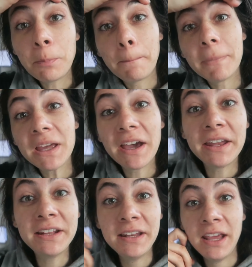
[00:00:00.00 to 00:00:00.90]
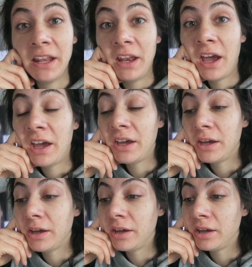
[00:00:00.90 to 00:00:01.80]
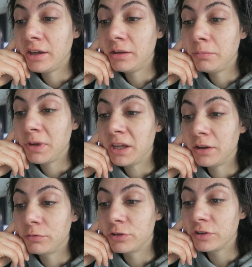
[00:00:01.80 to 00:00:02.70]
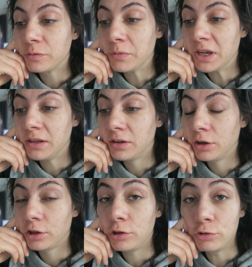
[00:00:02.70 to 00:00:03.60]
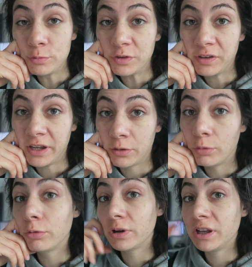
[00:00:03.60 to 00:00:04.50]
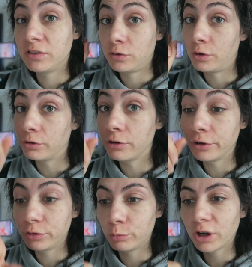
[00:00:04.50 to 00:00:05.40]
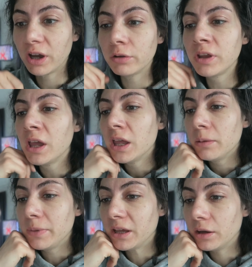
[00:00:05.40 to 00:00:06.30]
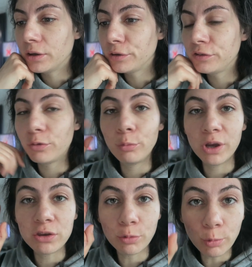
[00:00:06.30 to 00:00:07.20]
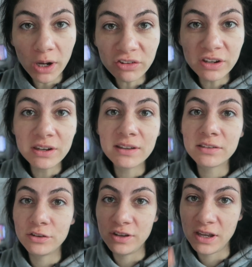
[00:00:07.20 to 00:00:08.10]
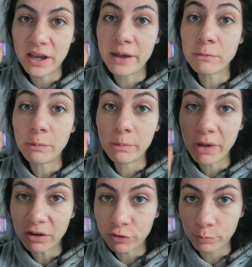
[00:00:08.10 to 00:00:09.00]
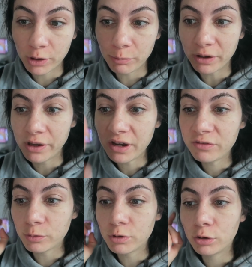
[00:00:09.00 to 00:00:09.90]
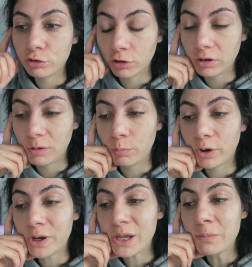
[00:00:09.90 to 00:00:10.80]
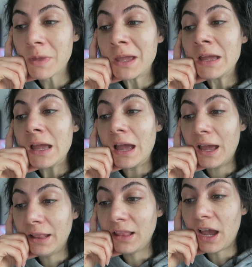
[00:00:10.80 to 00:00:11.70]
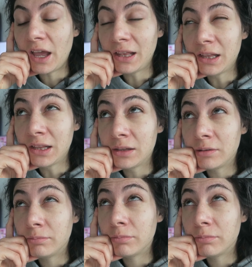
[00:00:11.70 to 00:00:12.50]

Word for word: Yep, got it. And I may have just made a huge mistake or it's all going to work out because when you're watching this today, I'm coming back from Marbella from the Ocean Club party and I will